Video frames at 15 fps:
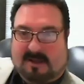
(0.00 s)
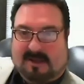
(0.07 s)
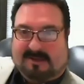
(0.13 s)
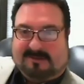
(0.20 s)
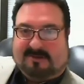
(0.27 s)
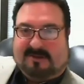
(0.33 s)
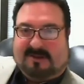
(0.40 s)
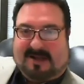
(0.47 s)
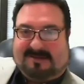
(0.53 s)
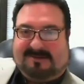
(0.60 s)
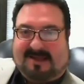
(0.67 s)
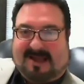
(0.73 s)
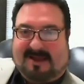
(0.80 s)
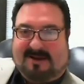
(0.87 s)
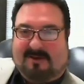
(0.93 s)
And so the next
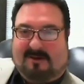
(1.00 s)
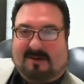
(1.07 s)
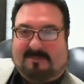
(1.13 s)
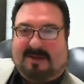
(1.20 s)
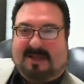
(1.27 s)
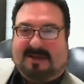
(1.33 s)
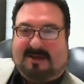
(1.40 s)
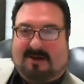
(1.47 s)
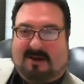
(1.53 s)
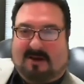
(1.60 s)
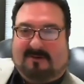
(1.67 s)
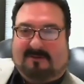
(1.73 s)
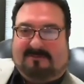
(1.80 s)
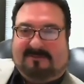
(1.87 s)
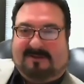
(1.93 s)
thing I know, I'm getting
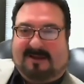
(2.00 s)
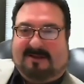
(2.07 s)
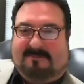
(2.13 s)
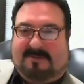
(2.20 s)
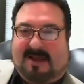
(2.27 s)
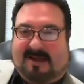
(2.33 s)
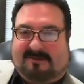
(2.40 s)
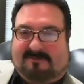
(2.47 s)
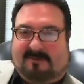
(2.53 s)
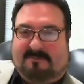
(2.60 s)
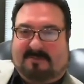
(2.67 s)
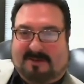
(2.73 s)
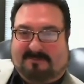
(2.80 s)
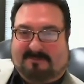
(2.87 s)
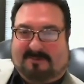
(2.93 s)
calls and texts from
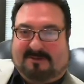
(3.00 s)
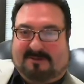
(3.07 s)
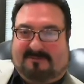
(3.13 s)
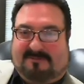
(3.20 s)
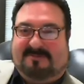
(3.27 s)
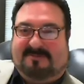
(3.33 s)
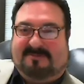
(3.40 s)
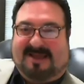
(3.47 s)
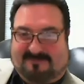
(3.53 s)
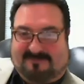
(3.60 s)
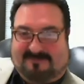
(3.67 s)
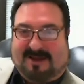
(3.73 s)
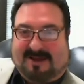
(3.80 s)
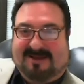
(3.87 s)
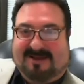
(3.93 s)
people from
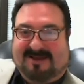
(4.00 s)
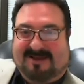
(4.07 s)
Safeway.